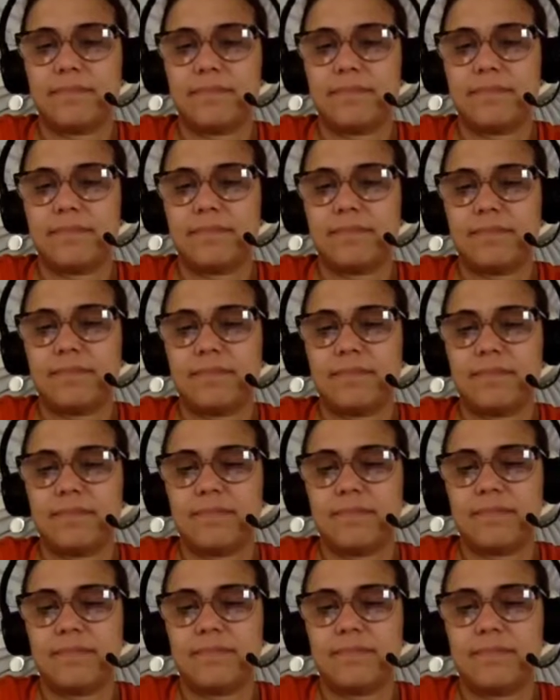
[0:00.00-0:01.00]

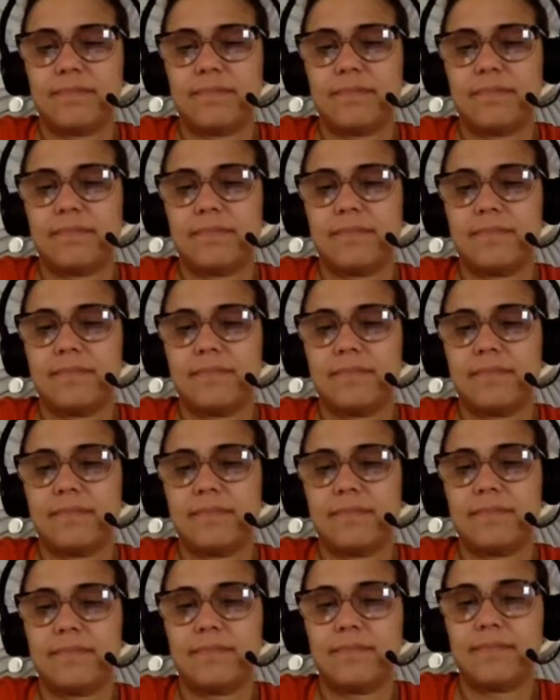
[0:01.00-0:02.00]

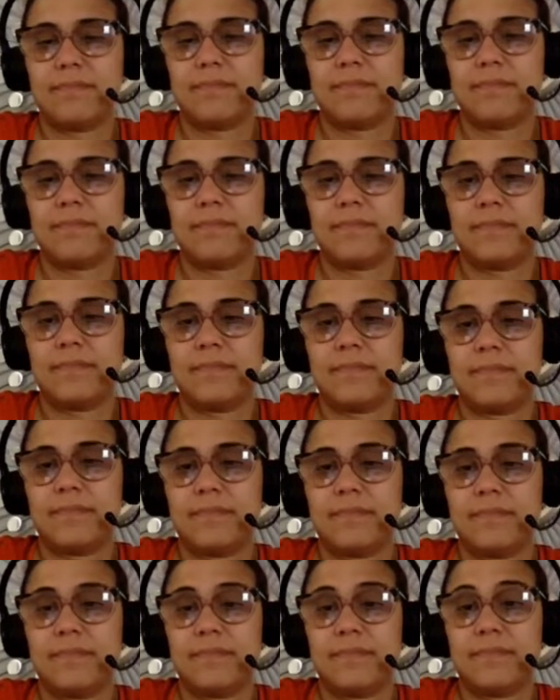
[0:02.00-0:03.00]

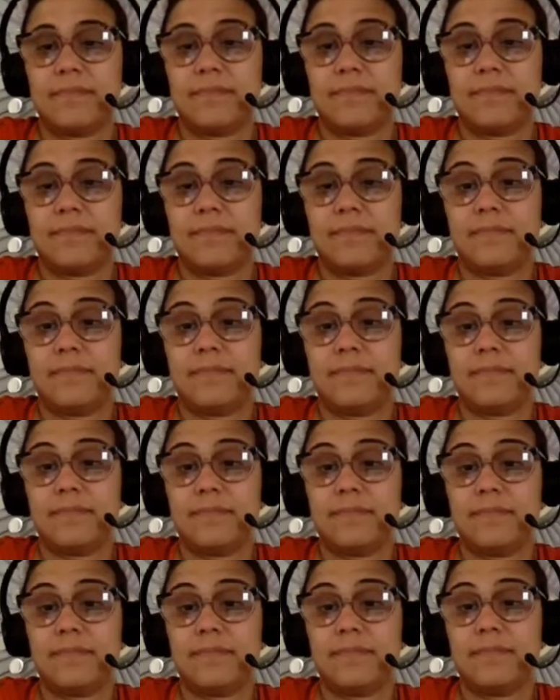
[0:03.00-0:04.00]

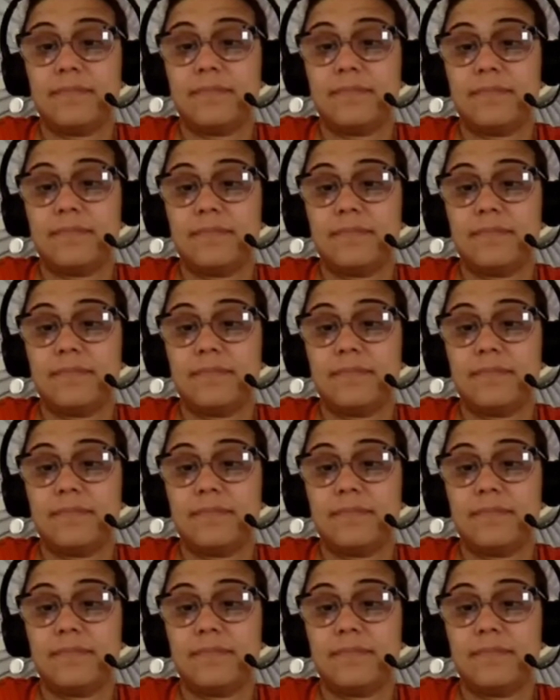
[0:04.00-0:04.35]
(not speaking)